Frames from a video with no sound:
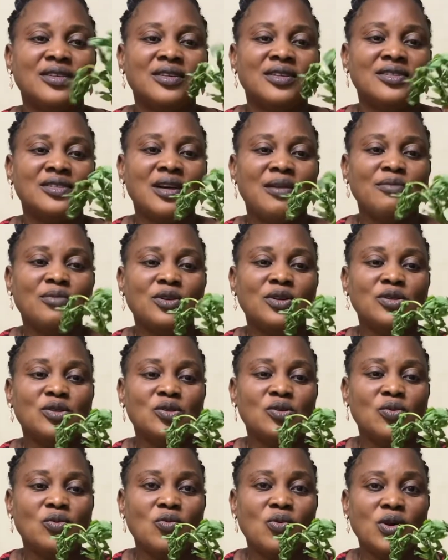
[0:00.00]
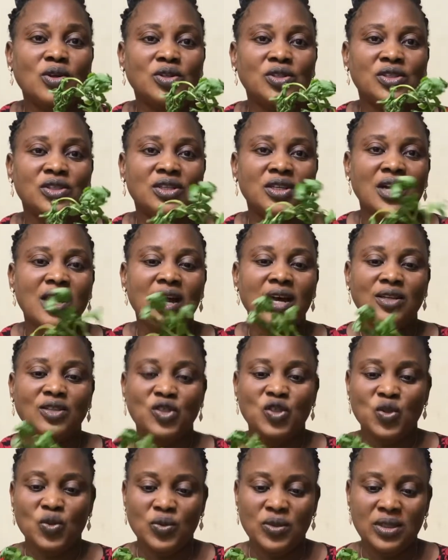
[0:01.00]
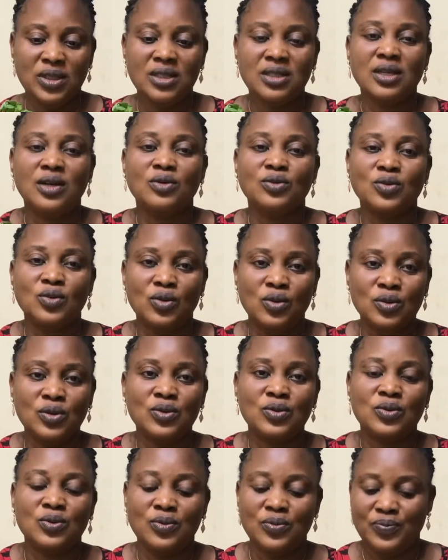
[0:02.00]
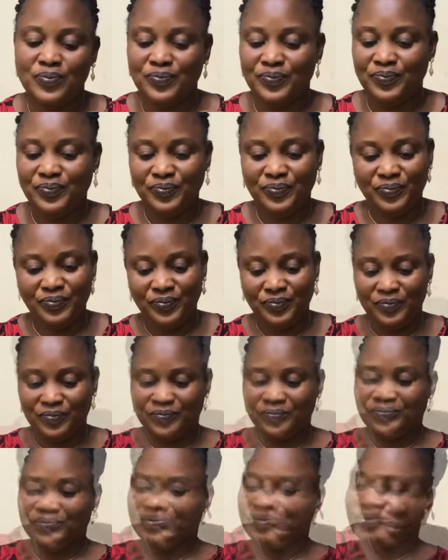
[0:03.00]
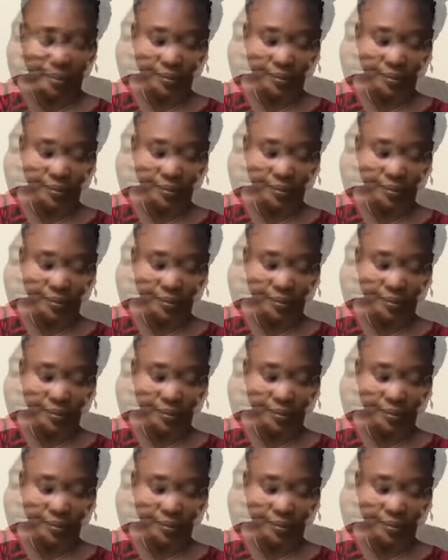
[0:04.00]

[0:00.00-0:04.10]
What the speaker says: So I'm going to wash and juice it out also. Yeah.